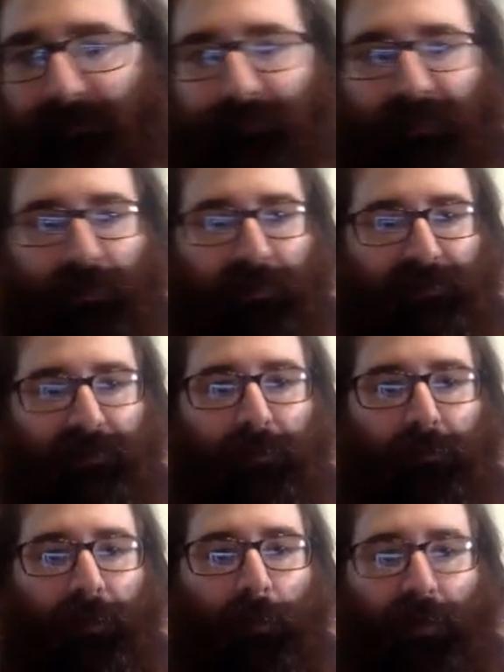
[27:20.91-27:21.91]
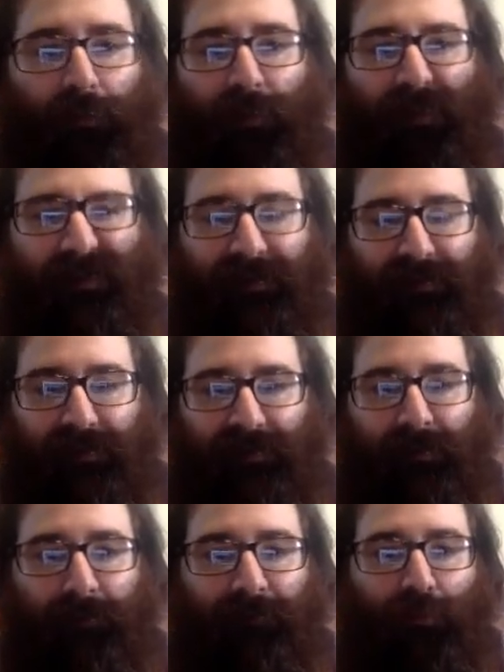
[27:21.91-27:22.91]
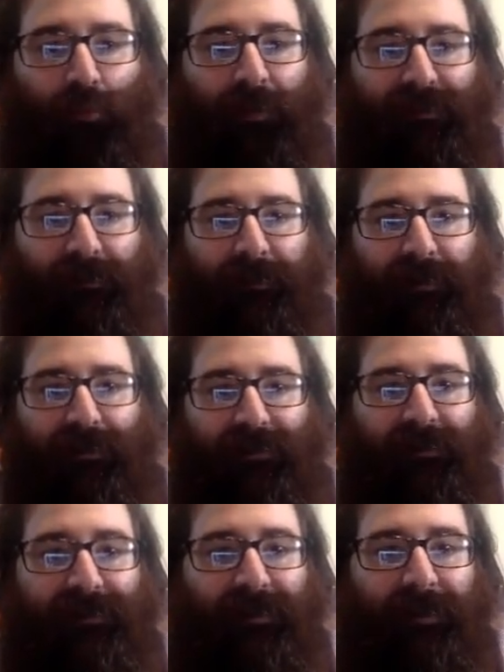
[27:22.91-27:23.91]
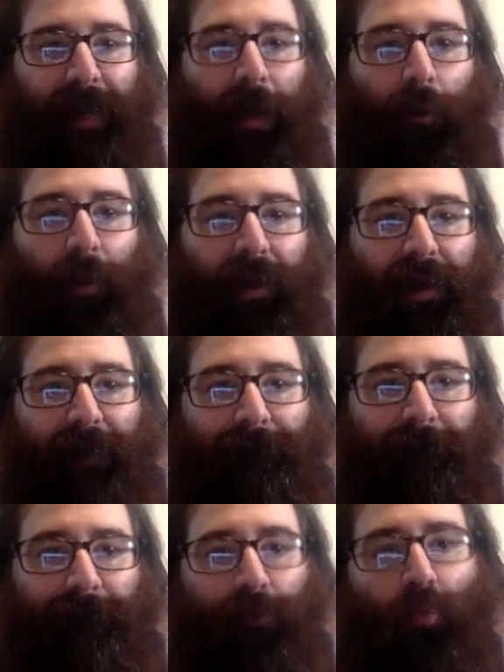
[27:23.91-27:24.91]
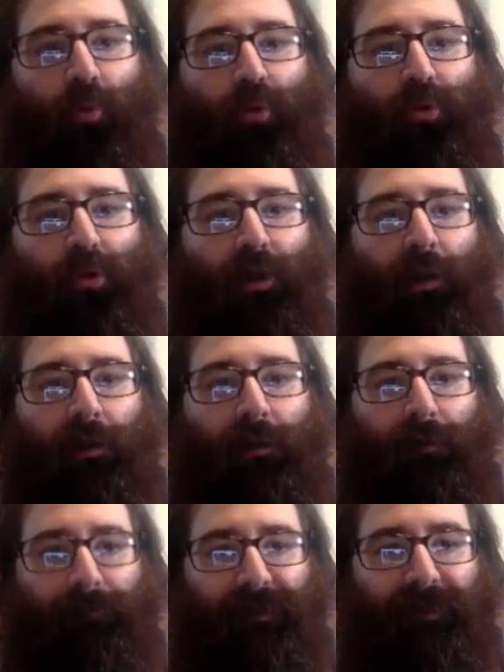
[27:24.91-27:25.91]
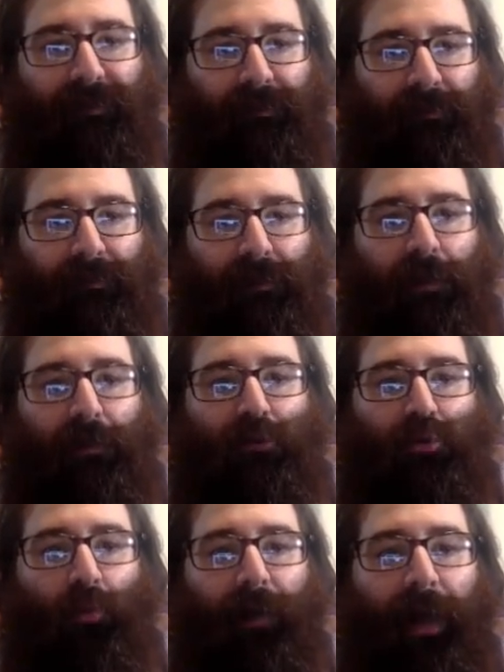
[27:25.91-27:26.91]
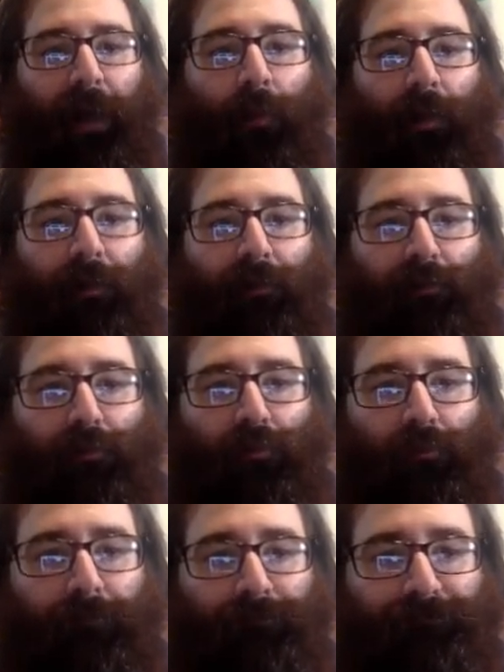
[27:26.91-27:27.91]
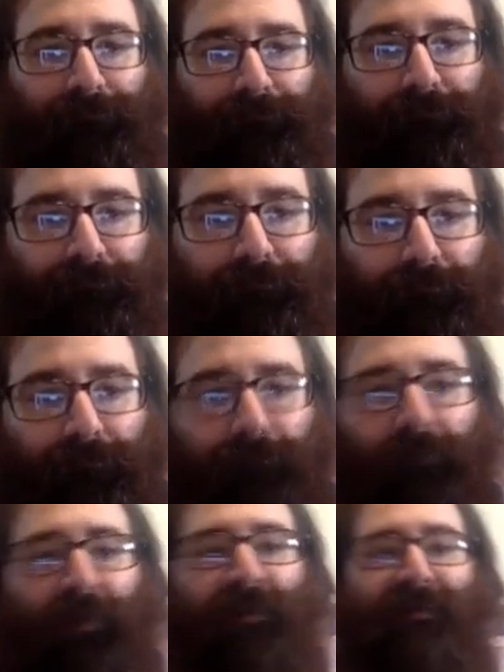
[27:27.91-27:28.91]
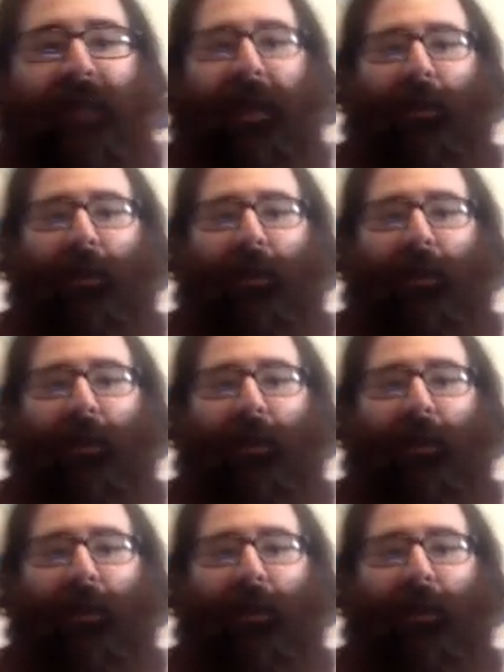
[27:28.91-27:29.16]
because here I want to write this as the sum of 2 oscillations, and now I have 4 pieces. So what I want to do is I